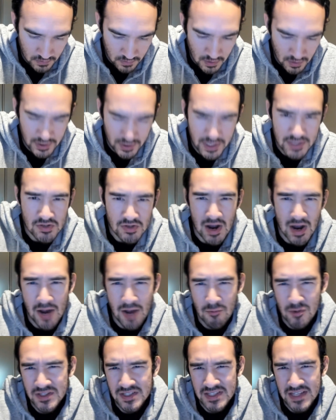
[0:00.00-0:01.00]
Okay, so I
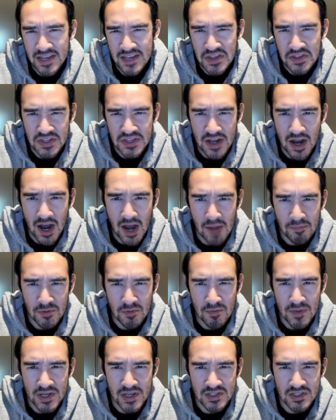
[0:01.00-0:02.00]
would say that the
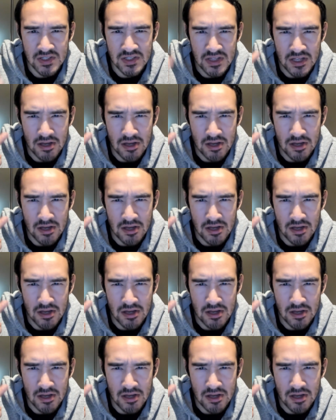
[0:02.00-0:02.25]
Optimus,